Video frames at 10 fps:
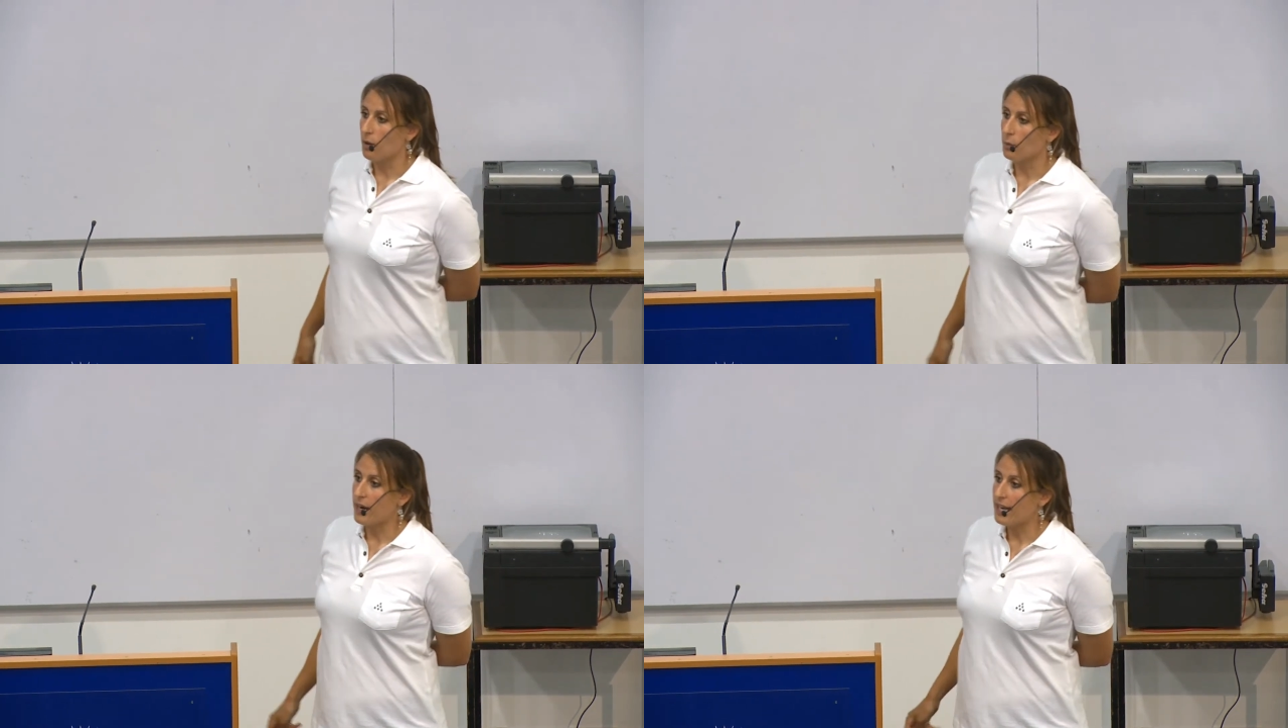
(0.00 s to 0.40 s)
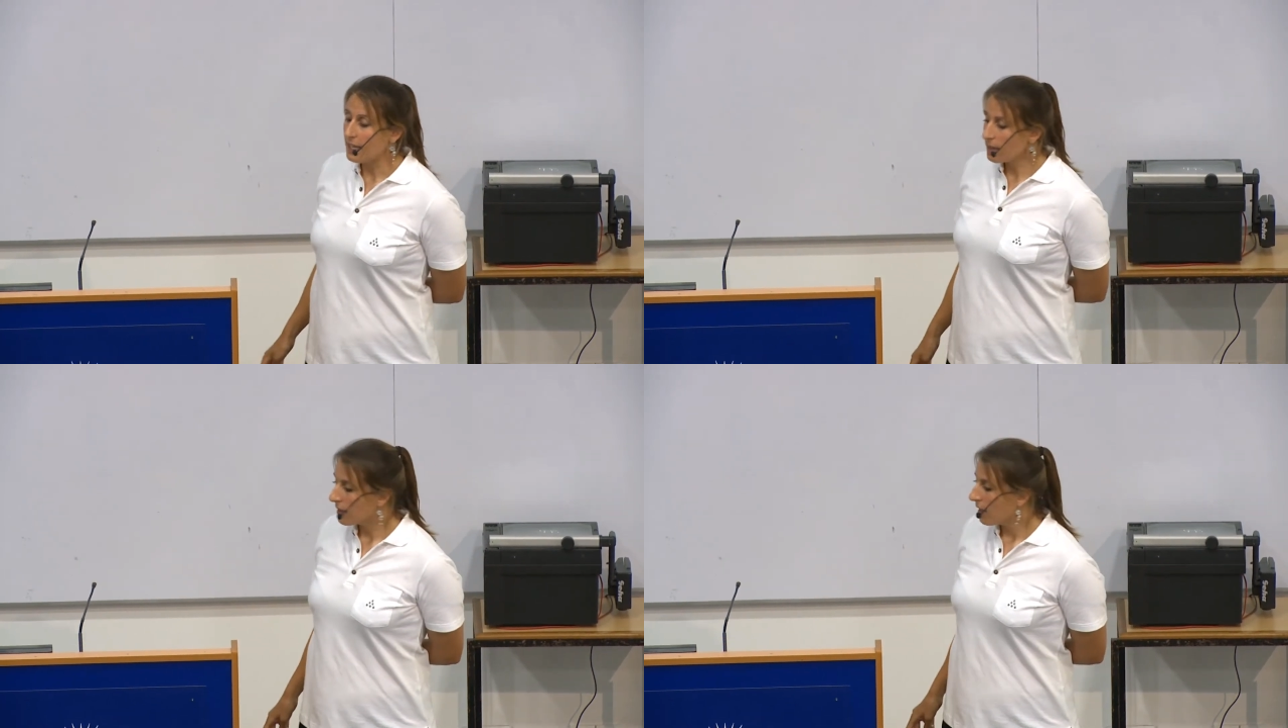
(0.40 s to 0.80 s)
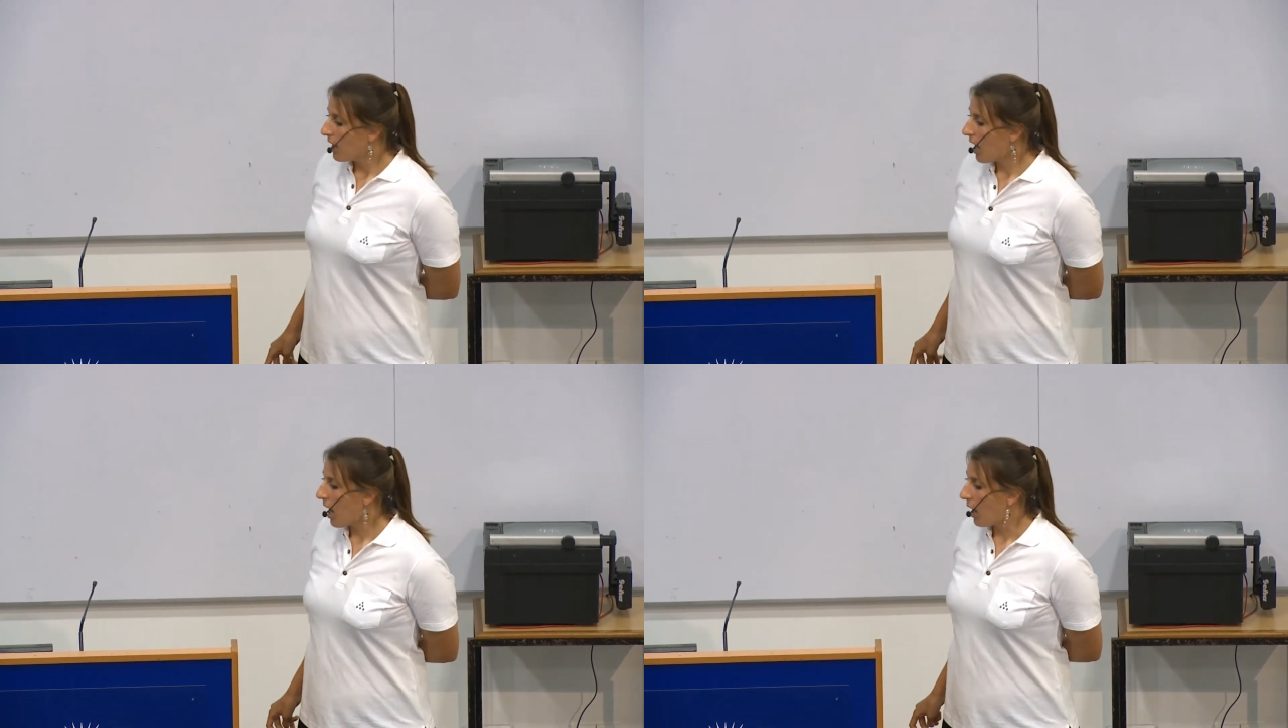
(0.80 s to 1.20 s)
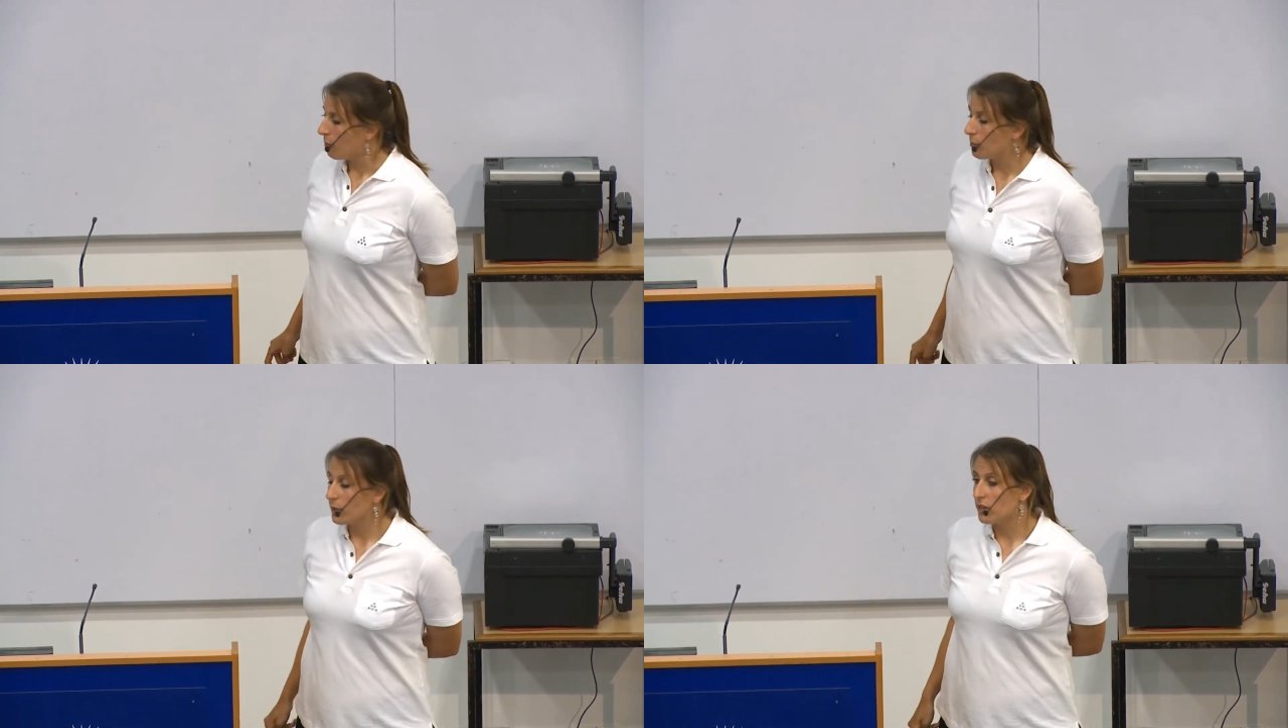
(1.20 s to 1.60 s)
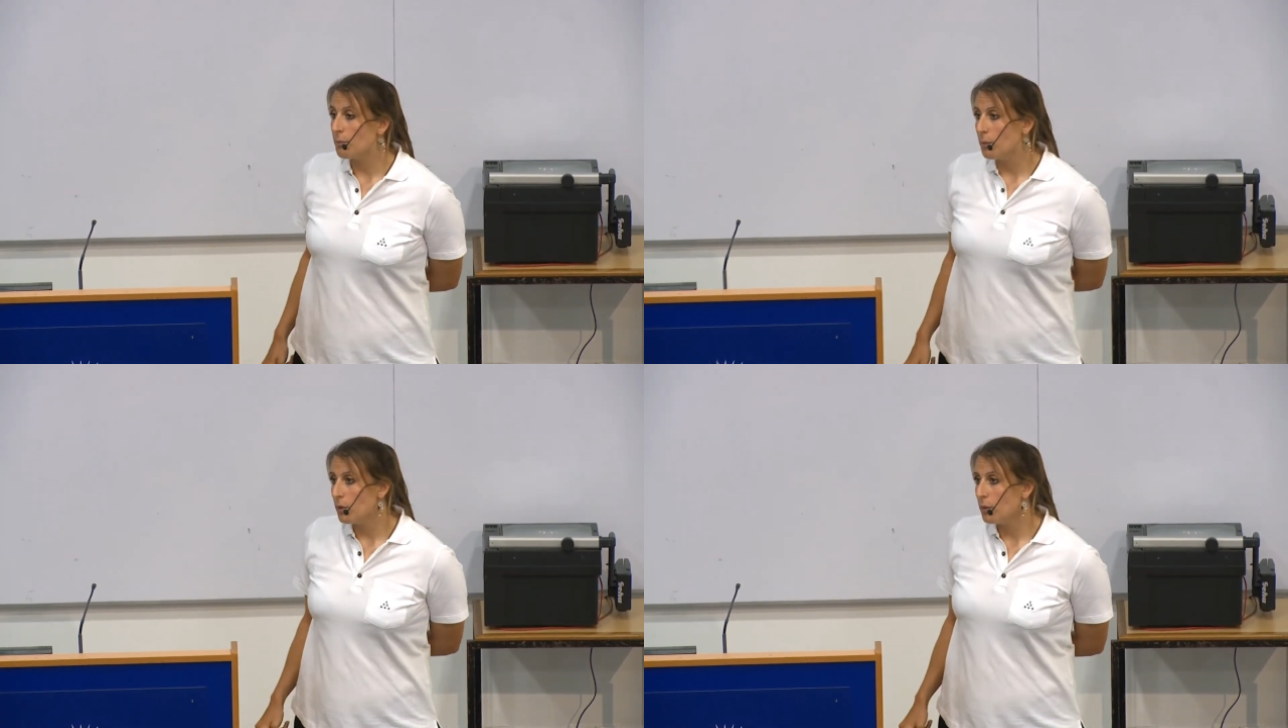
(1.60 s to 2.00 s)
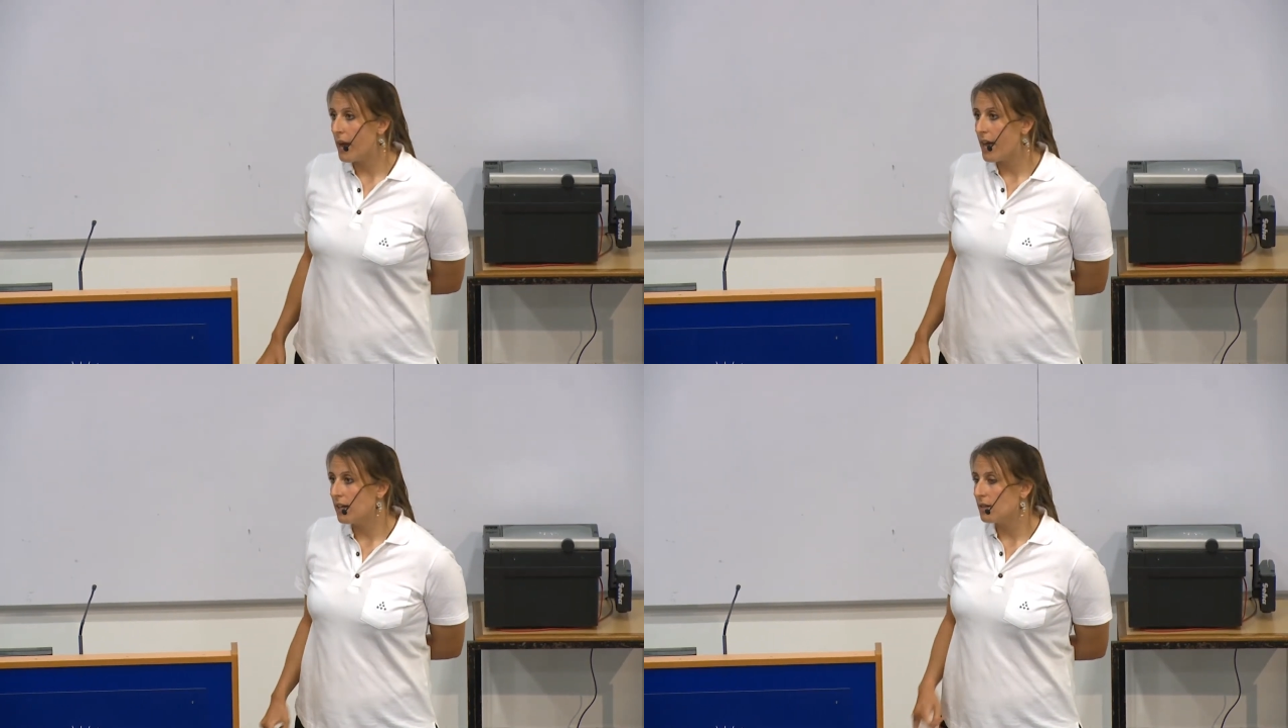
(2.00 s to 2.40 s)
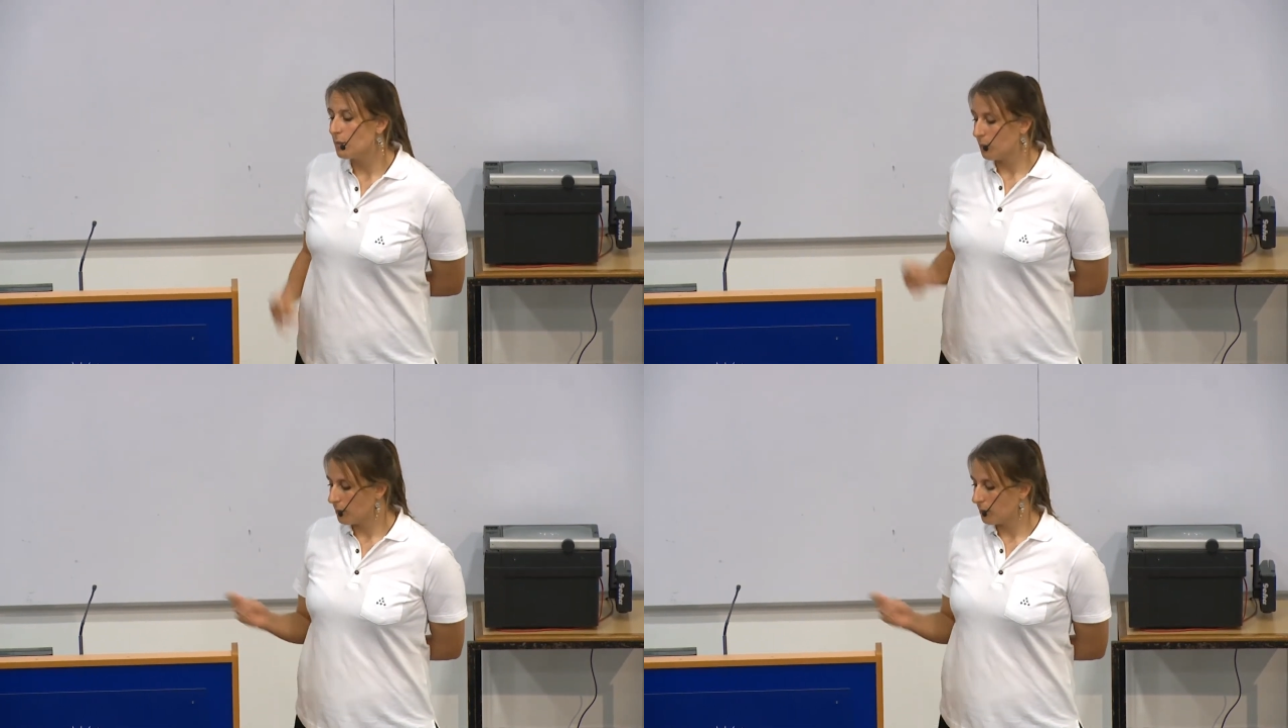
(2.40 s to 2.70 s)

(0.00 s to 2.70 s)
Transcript: whaling. With the blue whale,